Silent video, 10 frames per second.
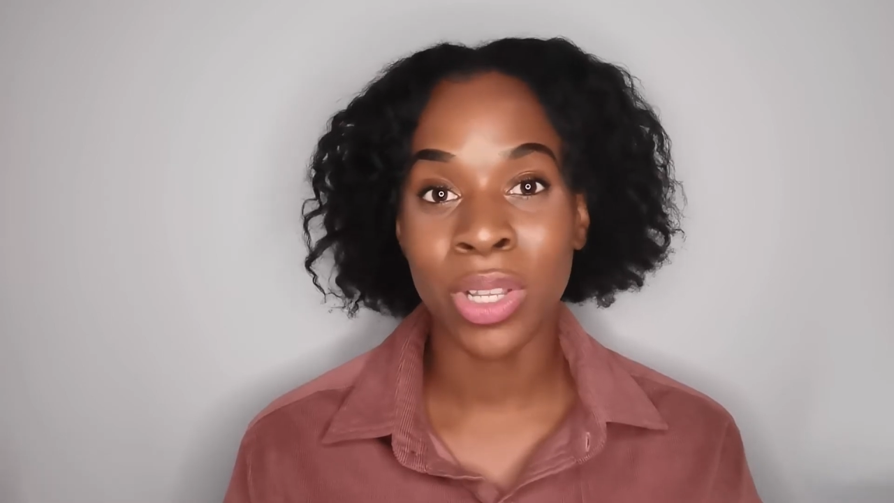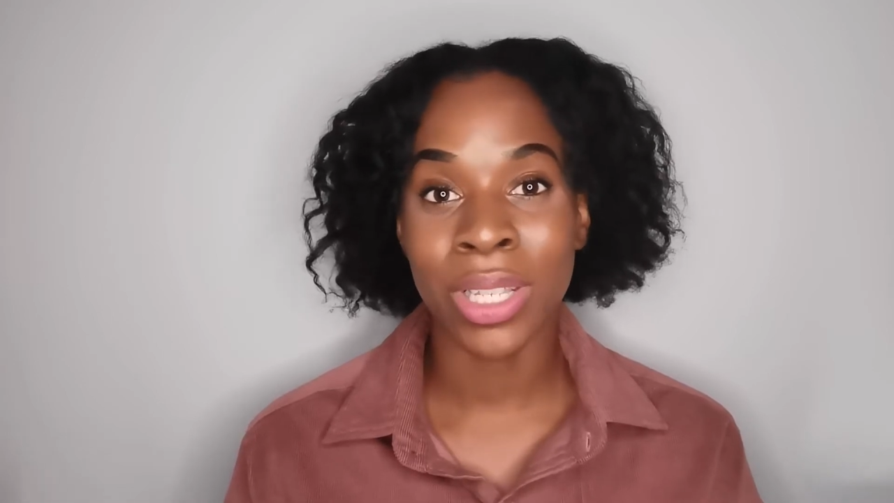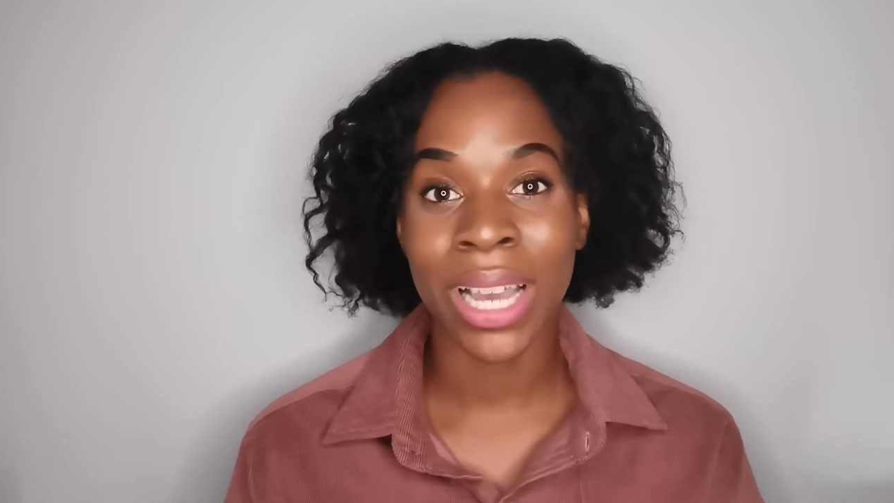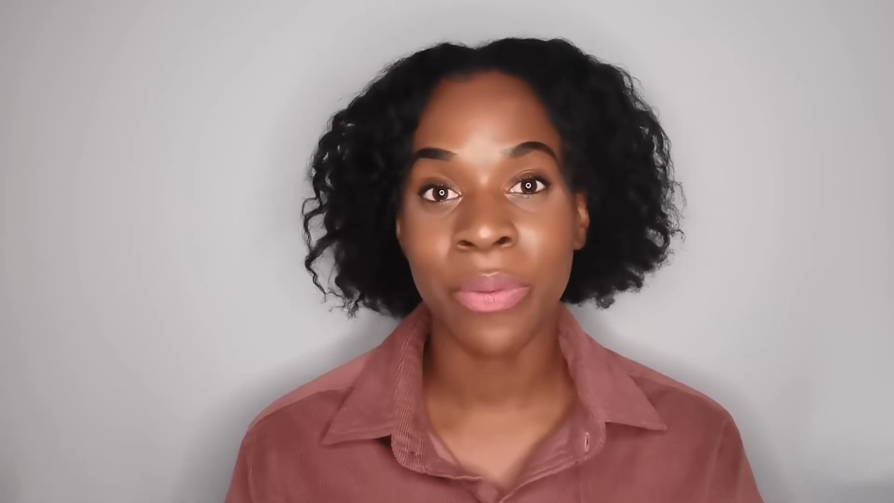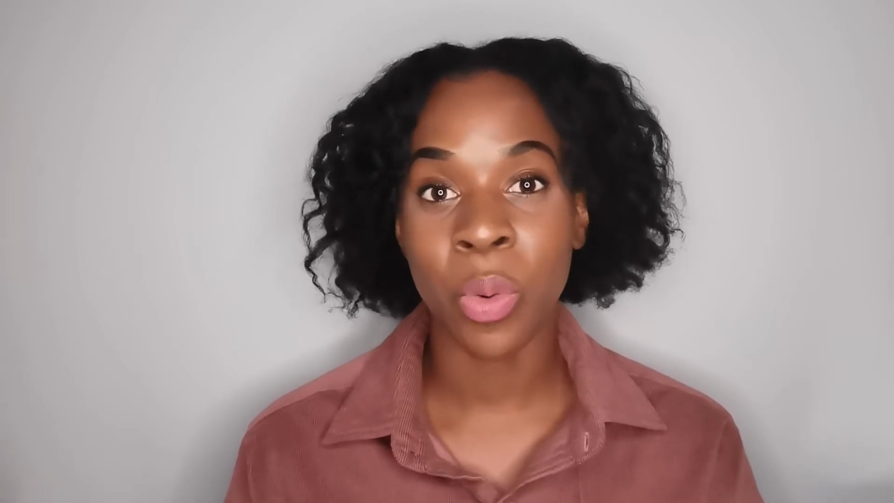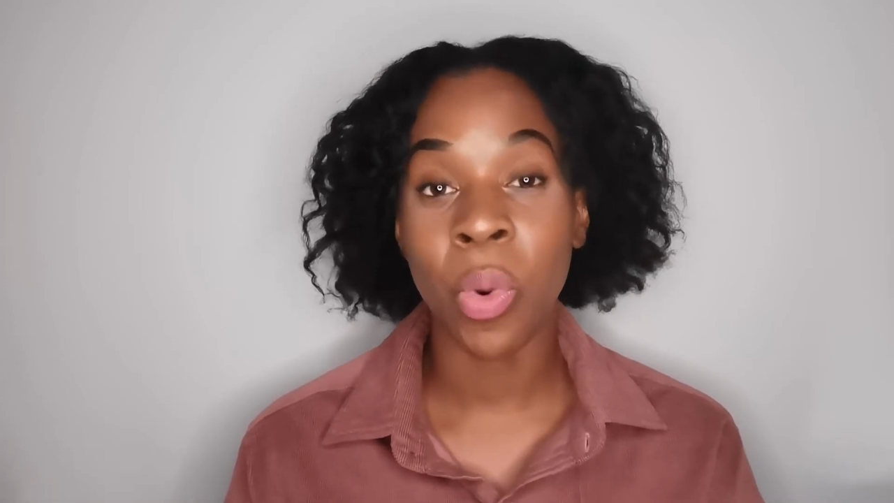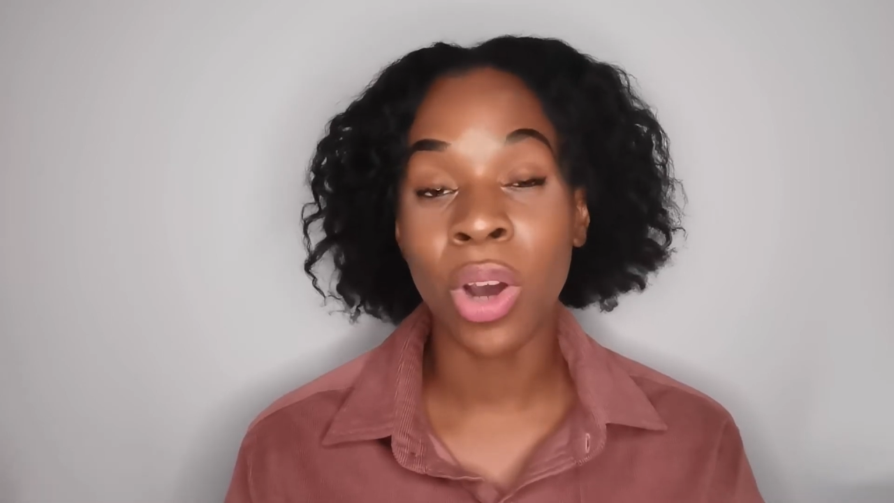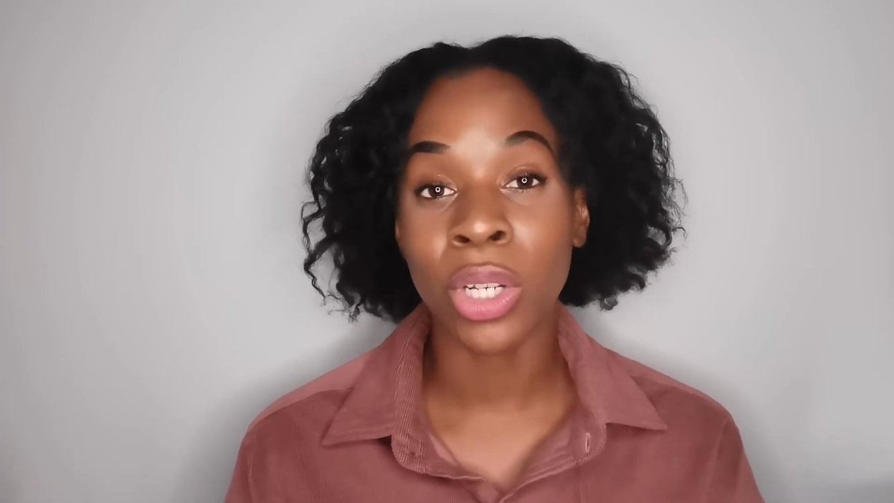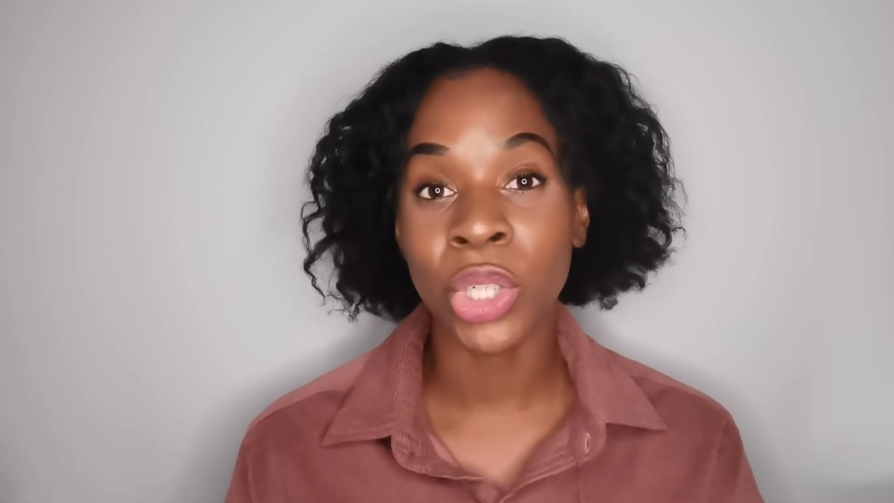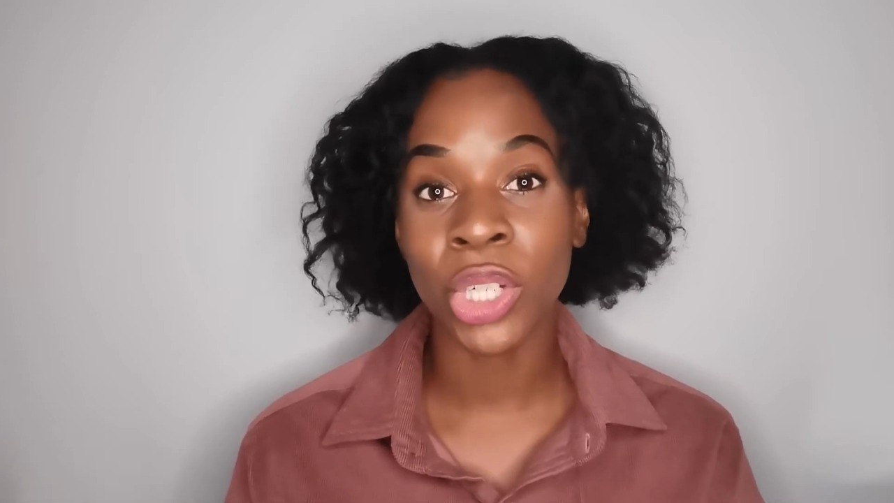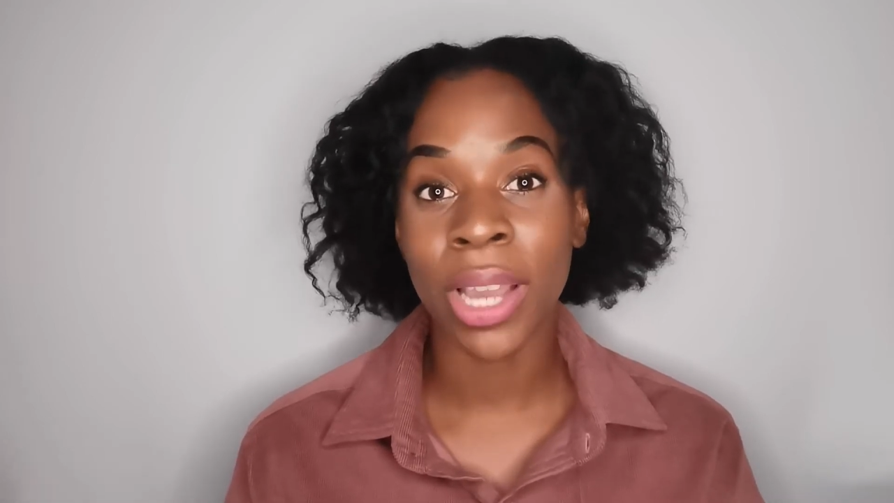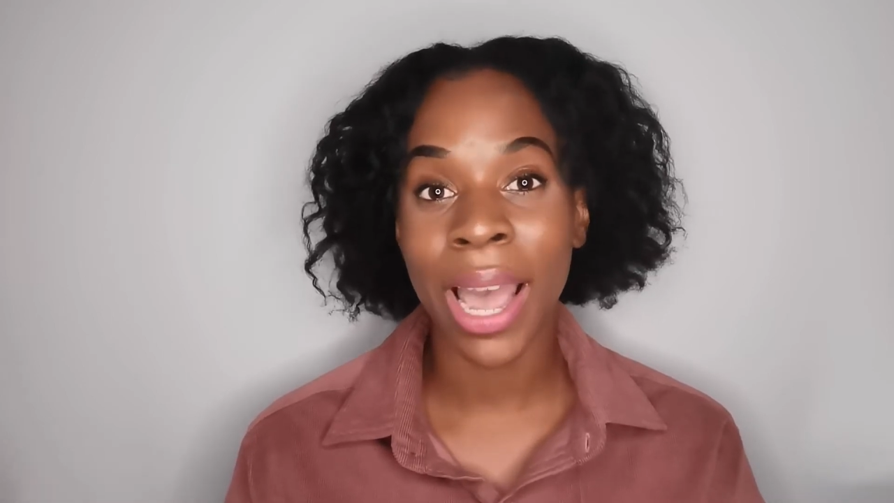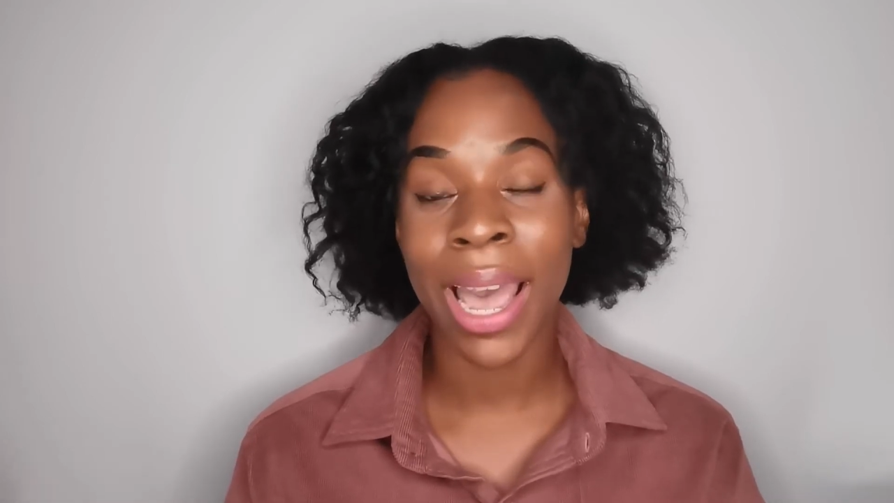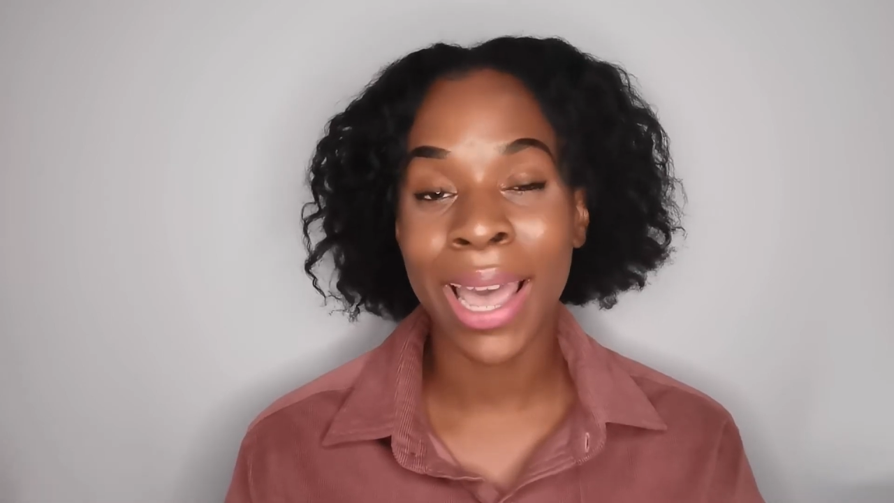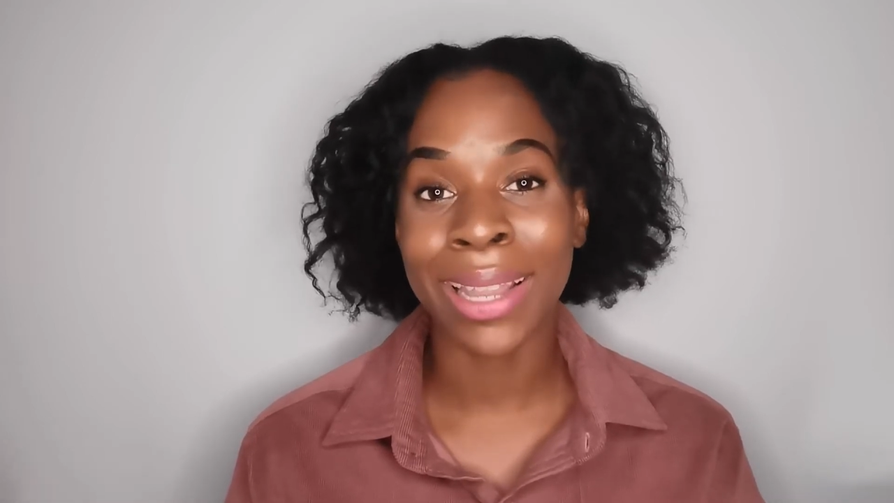to have a watch
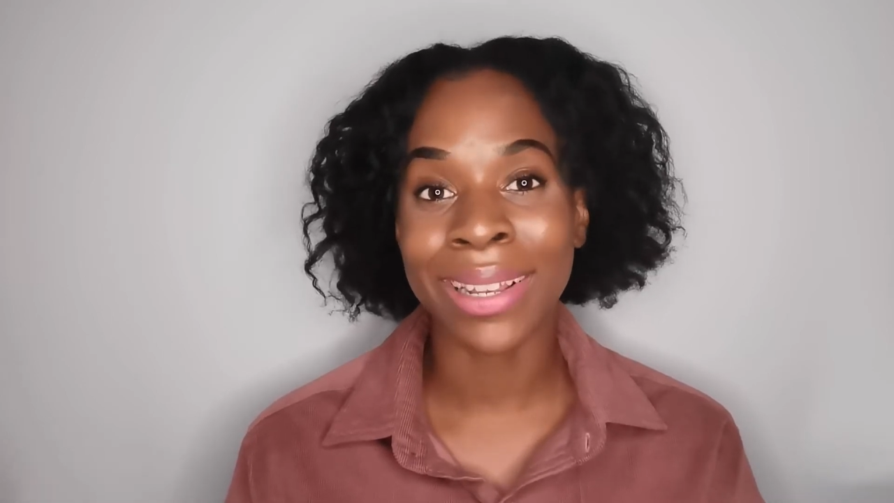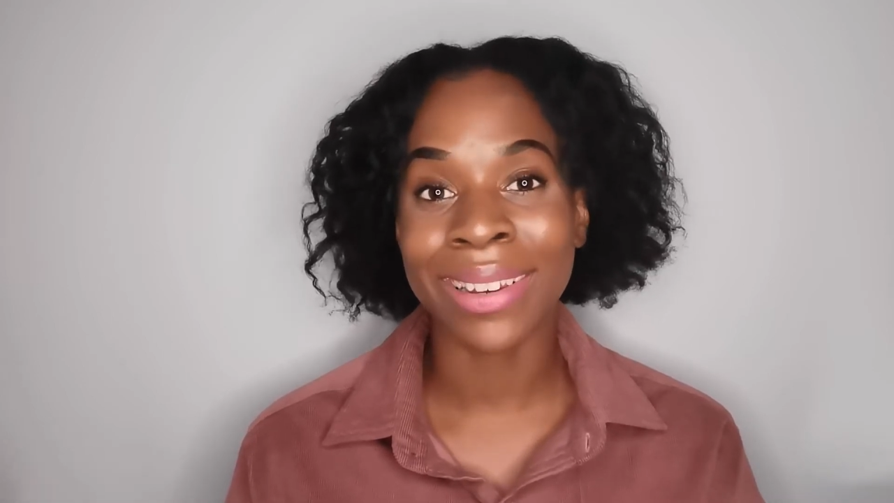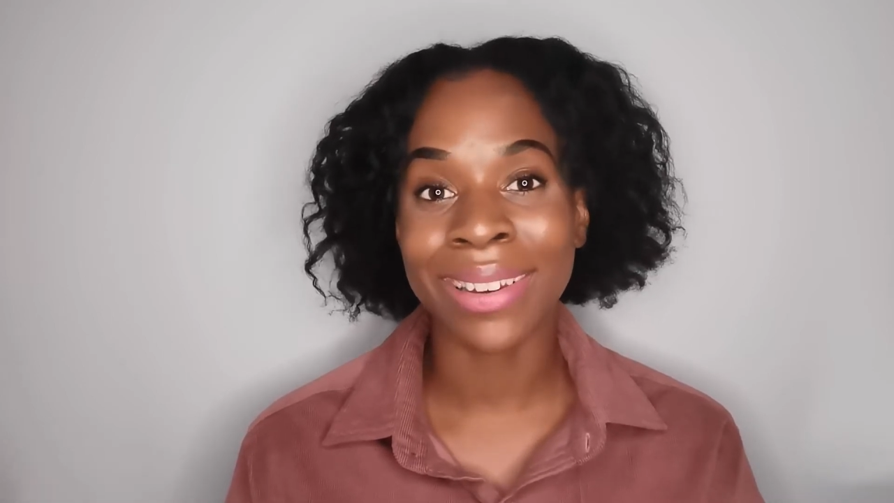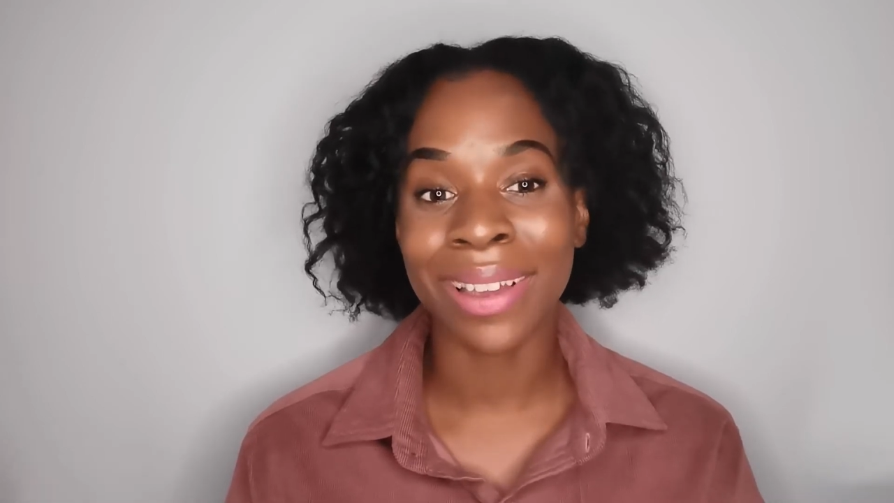and